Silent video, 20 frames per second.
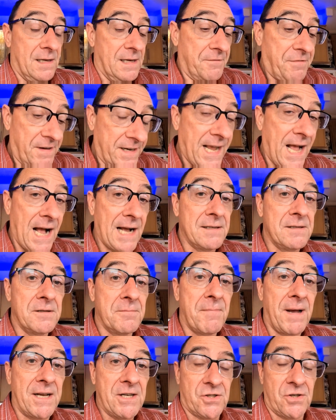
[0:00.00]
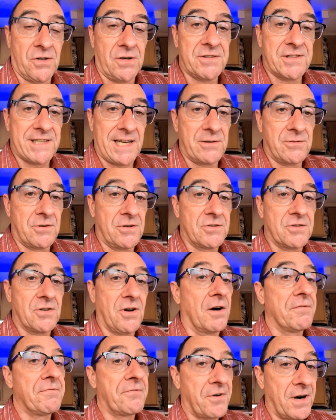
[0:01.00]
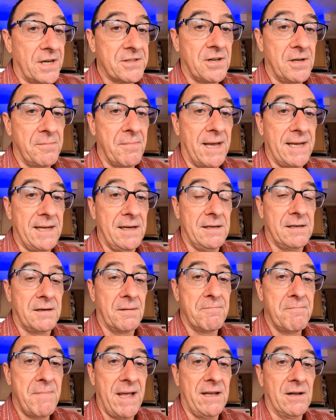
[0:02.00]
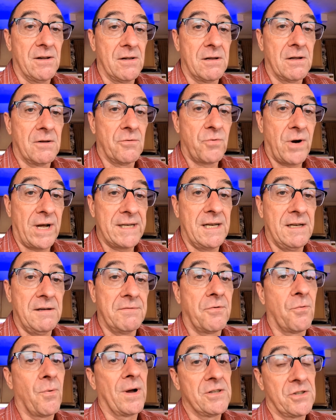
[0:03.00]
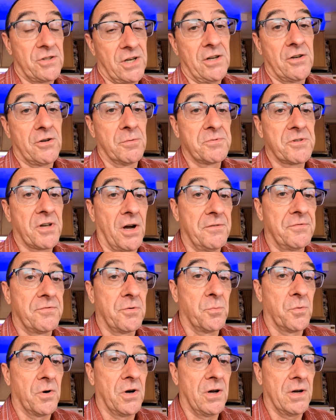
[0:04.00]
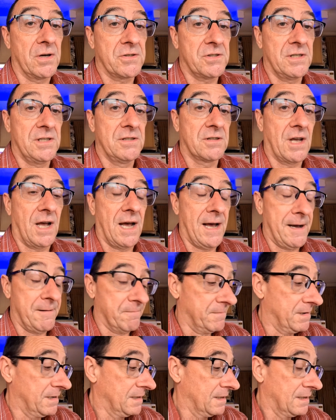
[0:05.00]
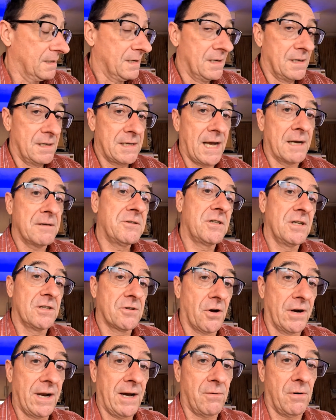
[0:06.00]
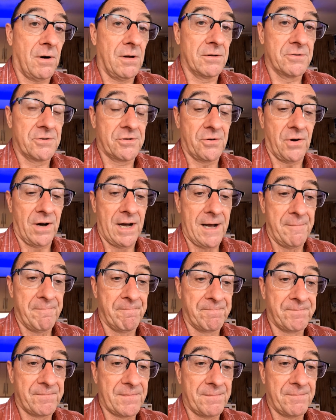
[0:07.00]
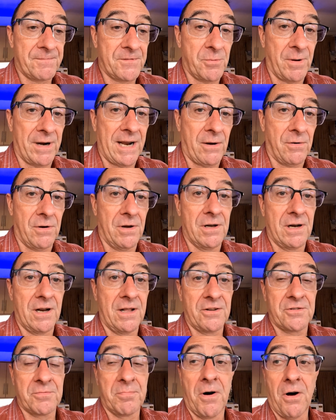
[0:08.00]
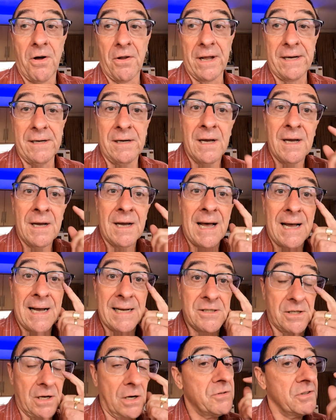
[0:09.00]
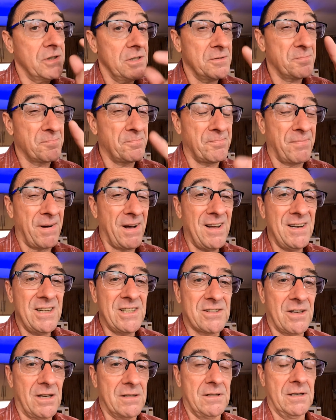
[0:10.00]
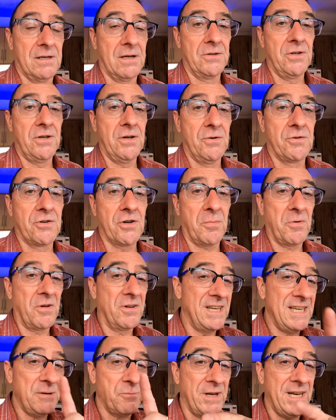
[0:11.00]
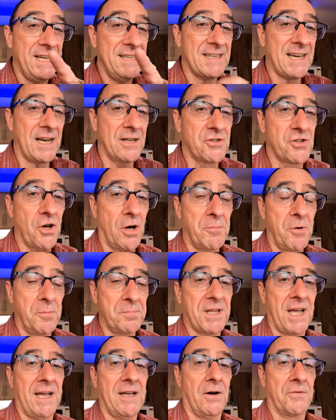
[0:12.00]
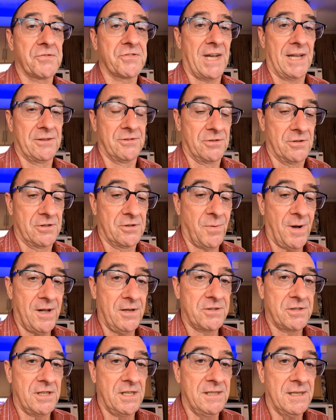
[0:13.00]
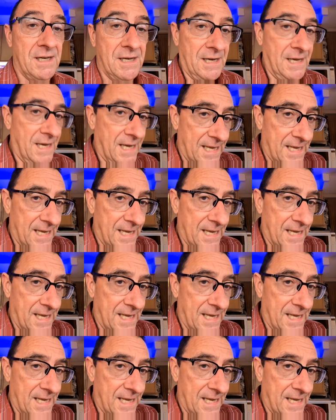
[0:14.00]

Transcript: if I can, make sure Sandra's got a freshly made meal ready for when she comes home from work. She's, um, yeah, she's gone out onto, um, she went out early this morning, and she, oh, she's partly started a new job. We need, we need to get a job update off Sandra as well. She